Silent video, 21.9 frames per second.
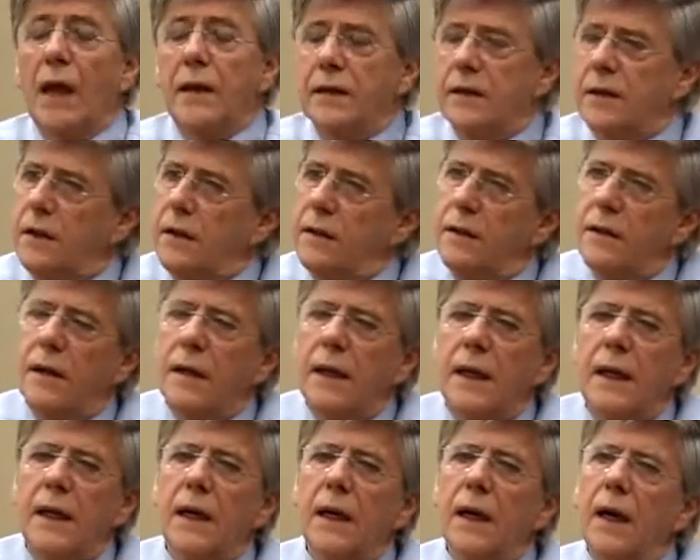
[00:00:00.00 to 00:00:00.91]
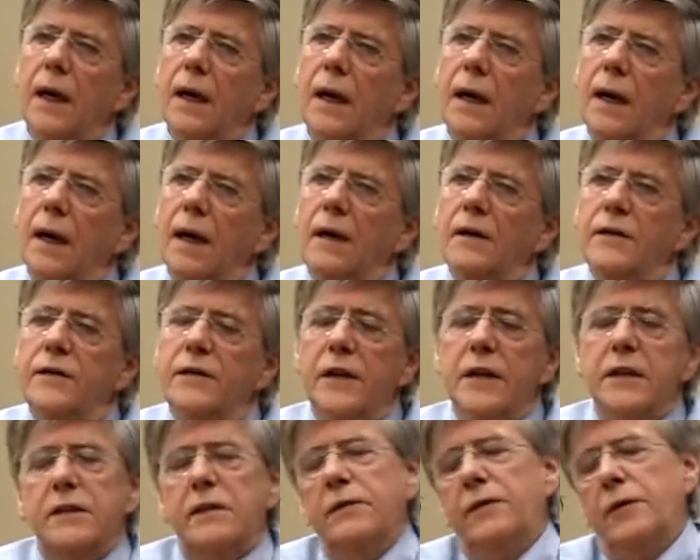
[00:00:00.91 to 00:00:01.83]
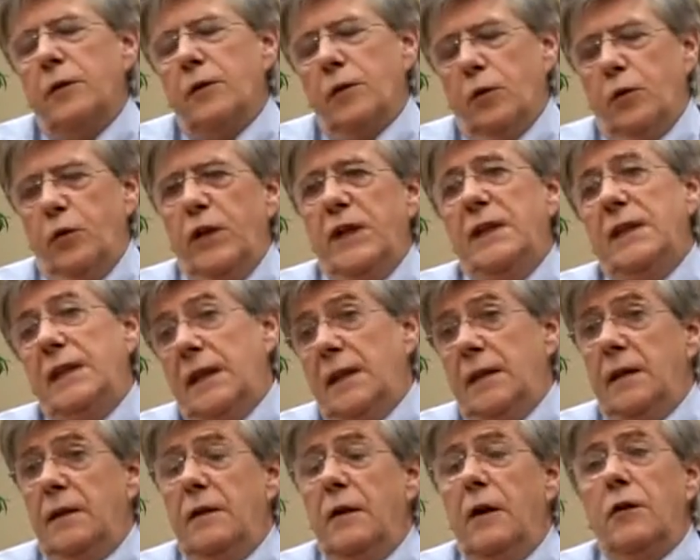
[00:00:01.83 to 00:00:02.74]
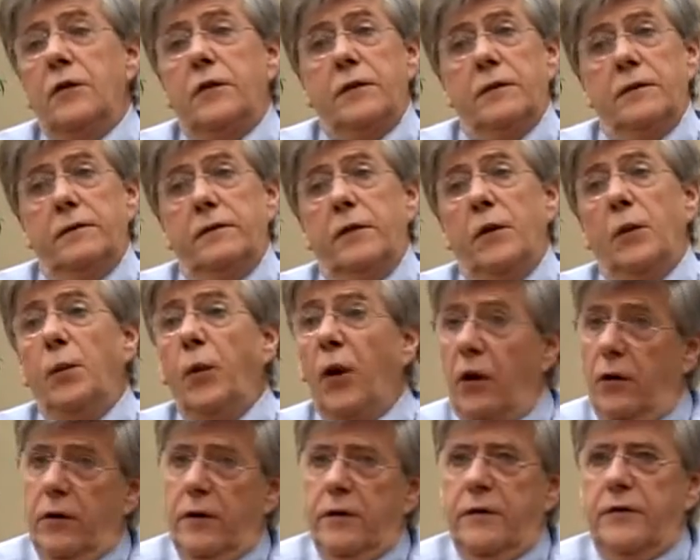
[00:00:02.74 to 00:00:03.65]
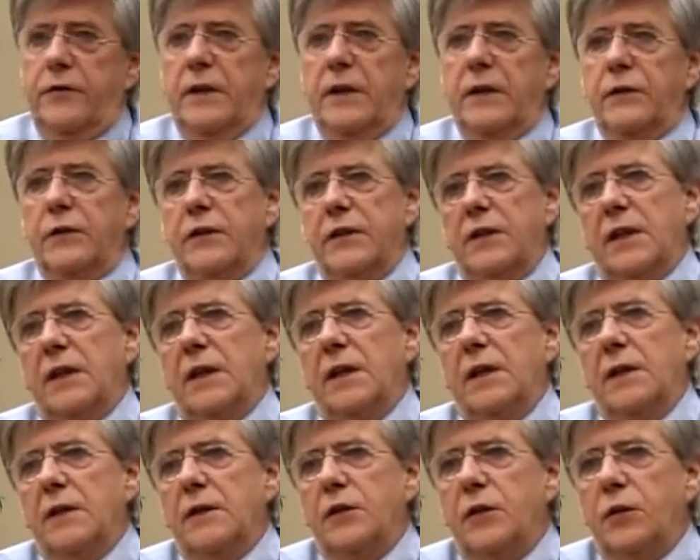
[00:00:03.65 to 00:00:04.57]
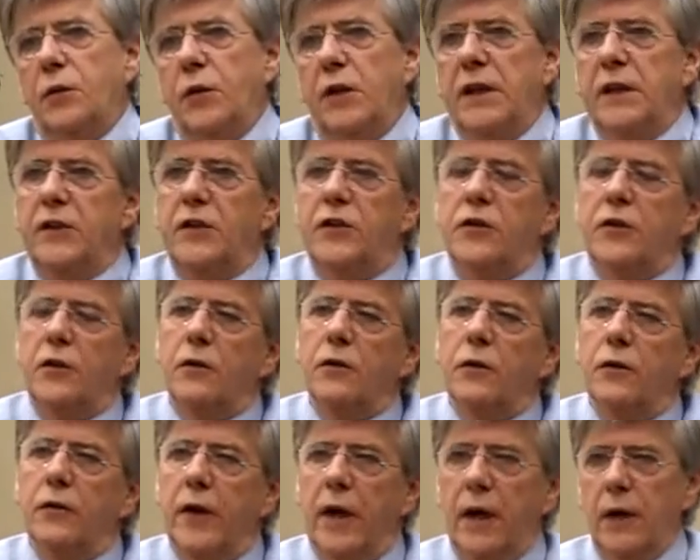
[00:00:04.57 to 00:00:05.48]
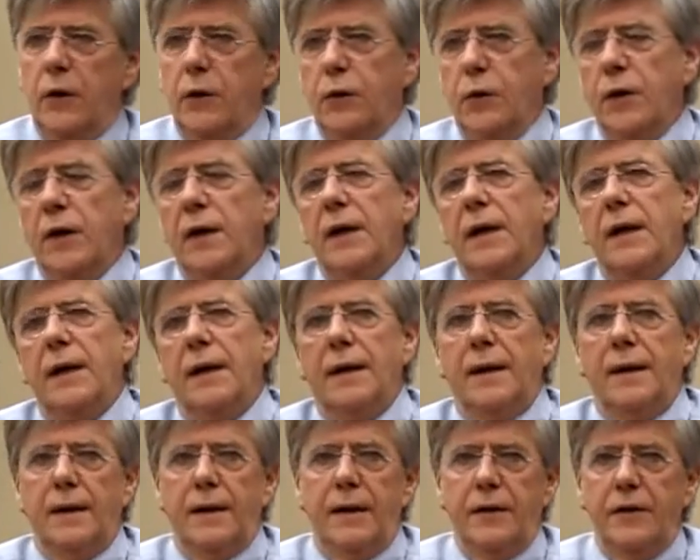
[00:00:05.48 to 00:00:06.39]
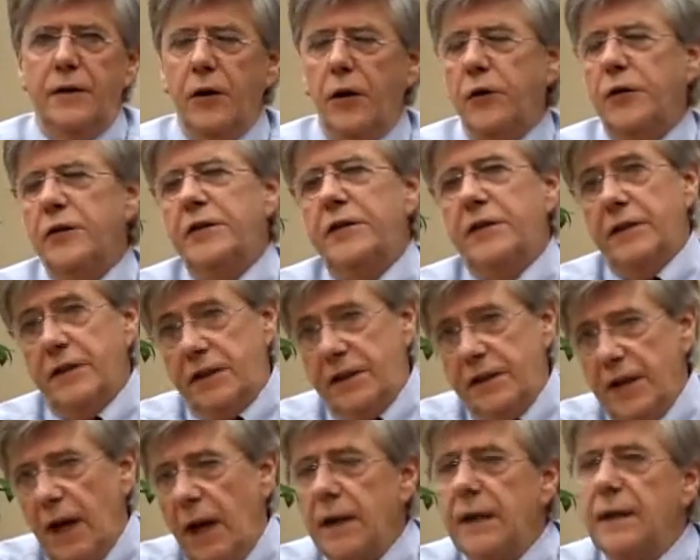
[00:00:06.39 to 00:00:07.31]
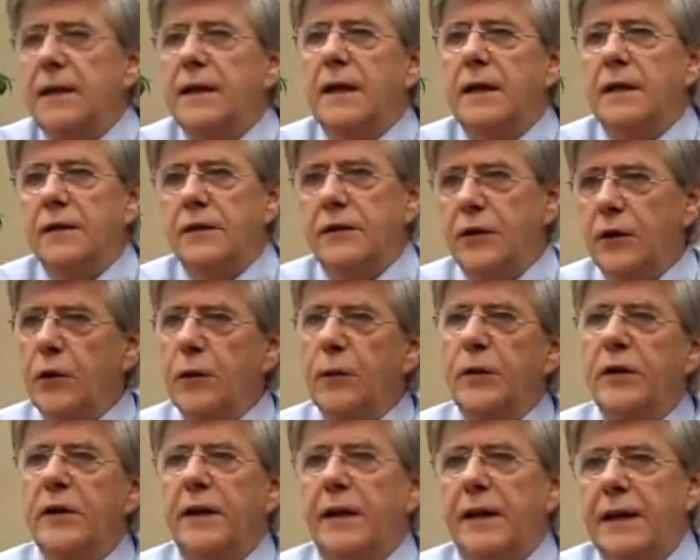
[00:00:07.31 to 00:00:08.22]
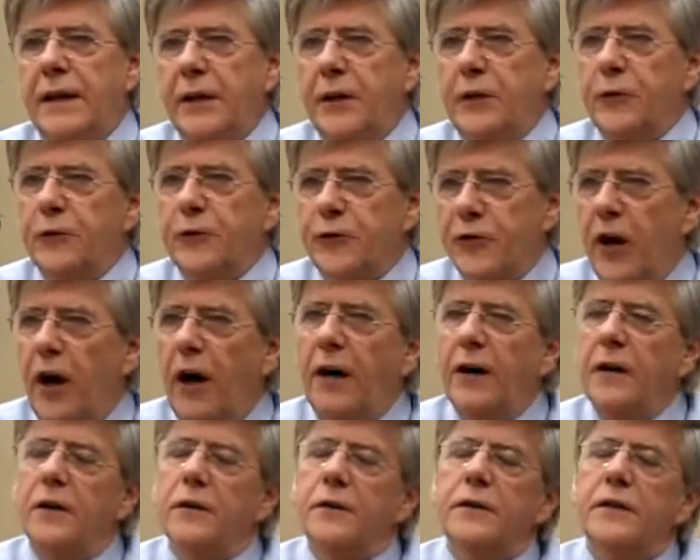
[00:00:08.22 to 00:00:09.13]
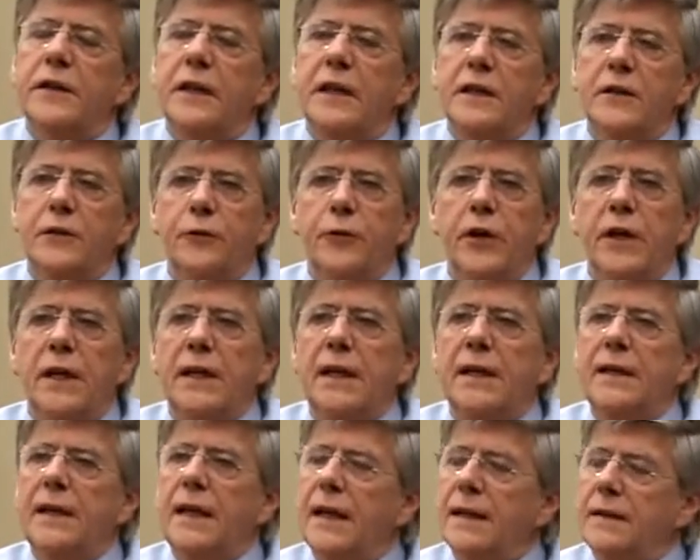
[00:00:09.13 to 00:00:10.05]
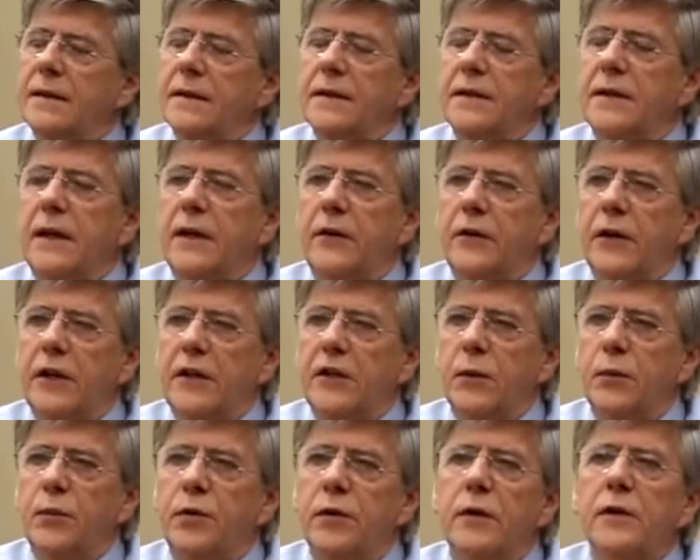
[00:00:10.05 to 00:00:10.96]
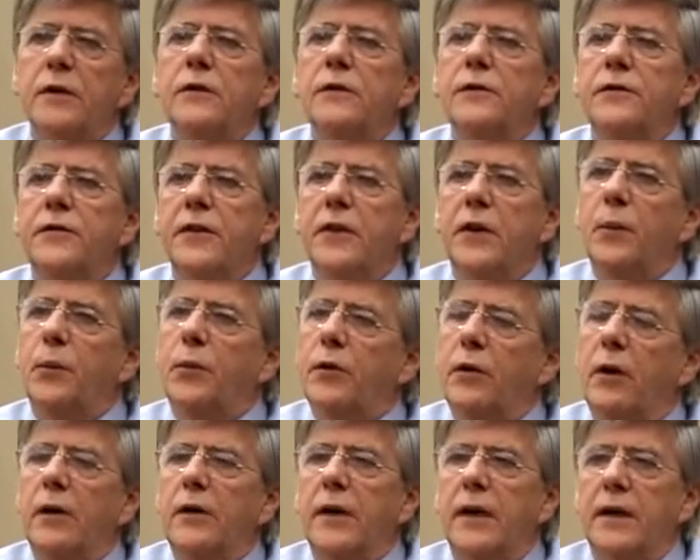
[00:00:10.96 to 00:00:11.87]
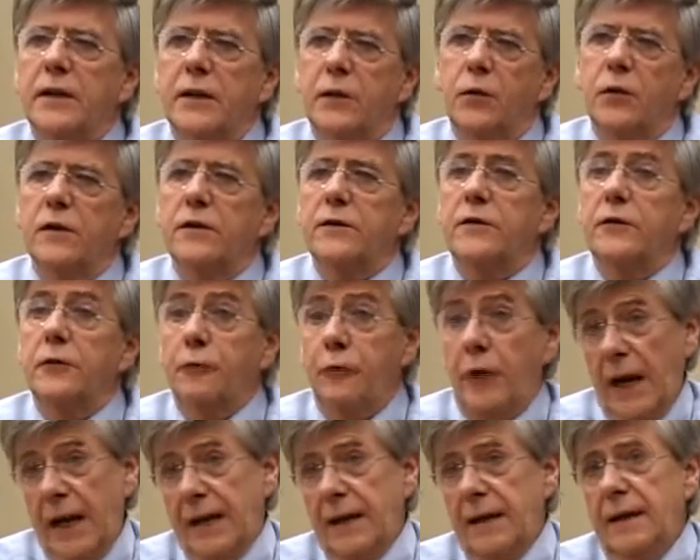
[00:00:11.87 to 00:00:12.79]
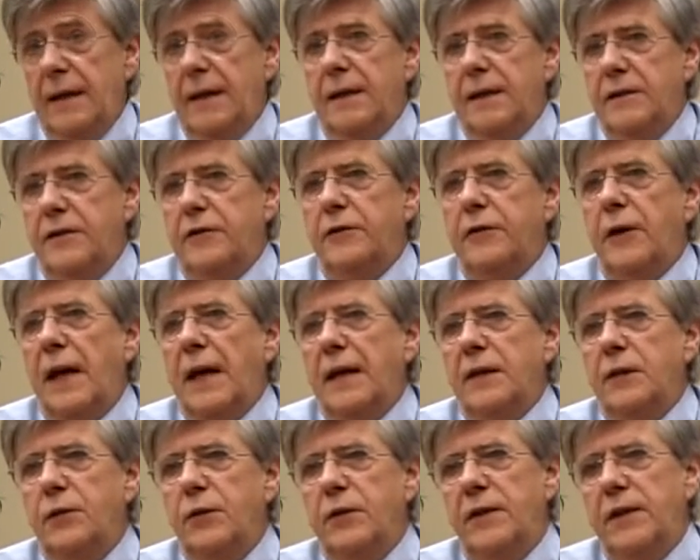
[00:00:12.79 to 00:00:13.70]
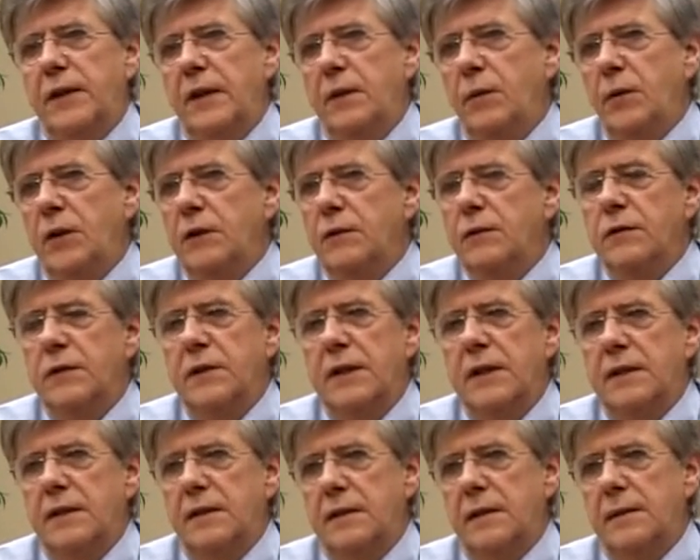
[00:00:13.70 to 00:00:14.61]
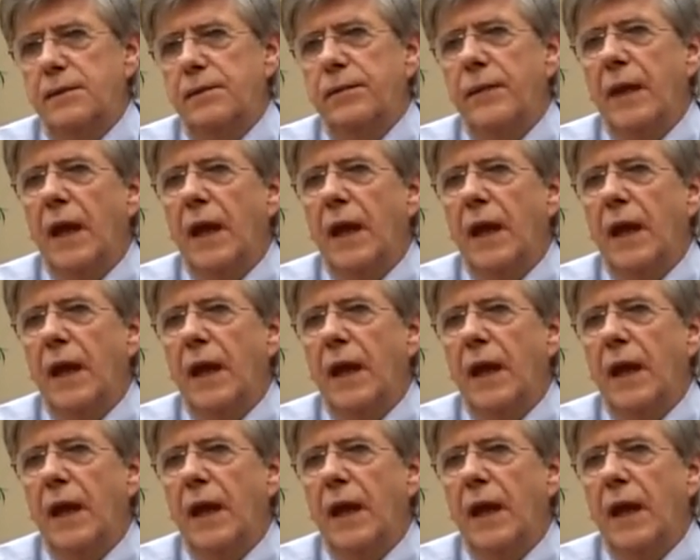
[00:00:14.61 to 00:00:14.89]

Certainly. First of all, we did a lot of laboratory research, which, although not as exciting as human mm-hmm. clinical mm -hmm. trials, is really necessary to prove that a product will directly interact with the immune system